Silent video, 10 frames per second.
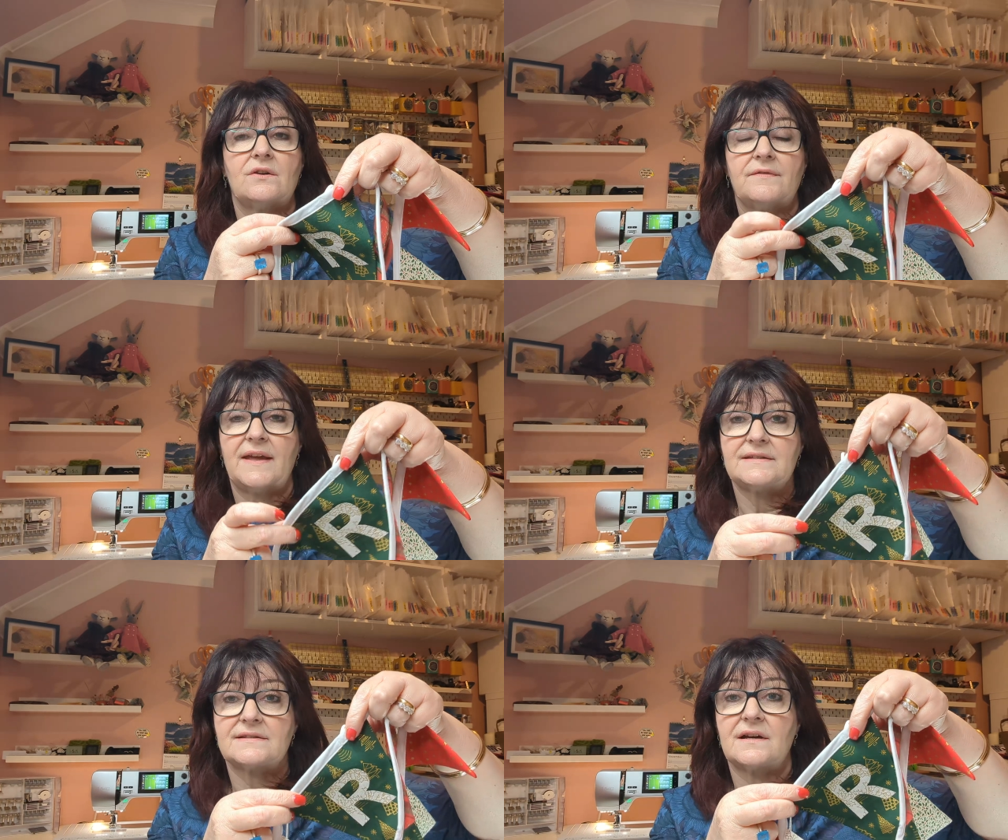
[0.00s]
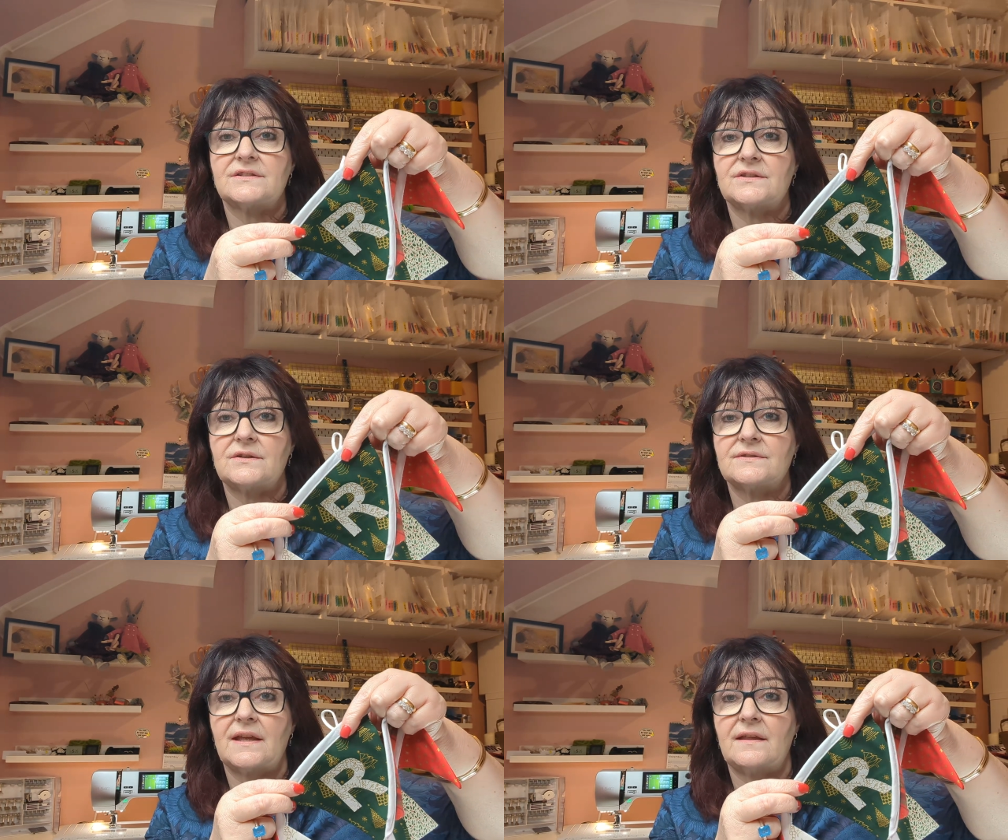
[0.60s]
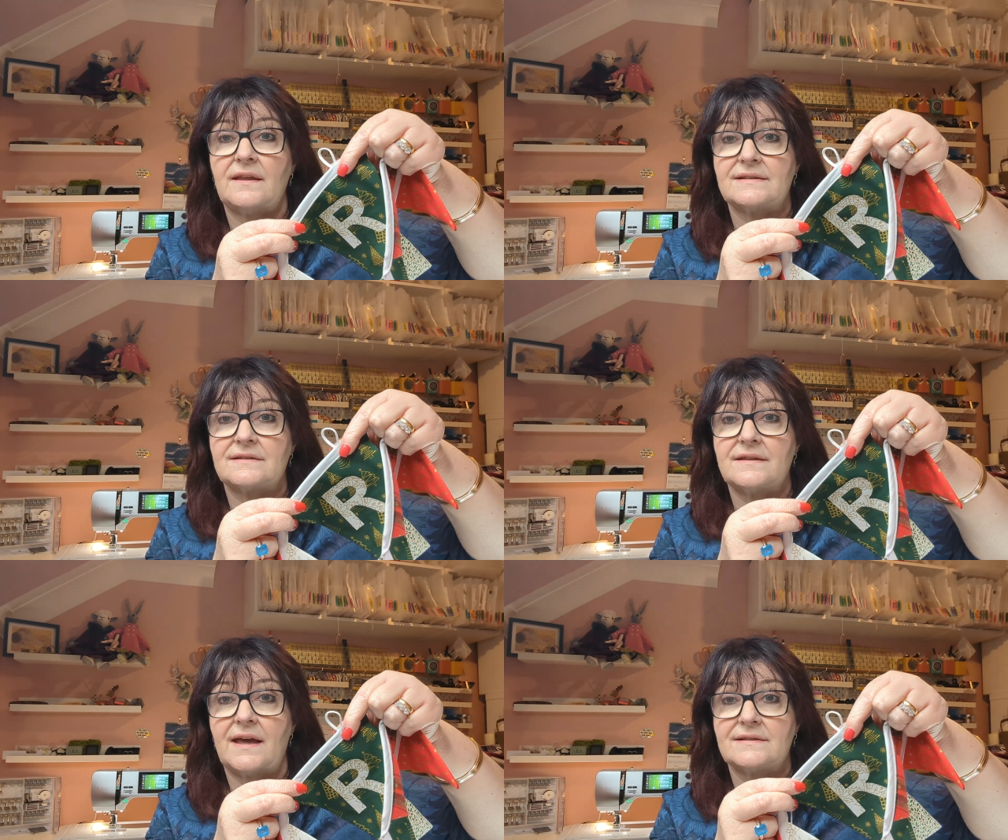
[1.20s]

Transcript: or if they decide to use it, it's there.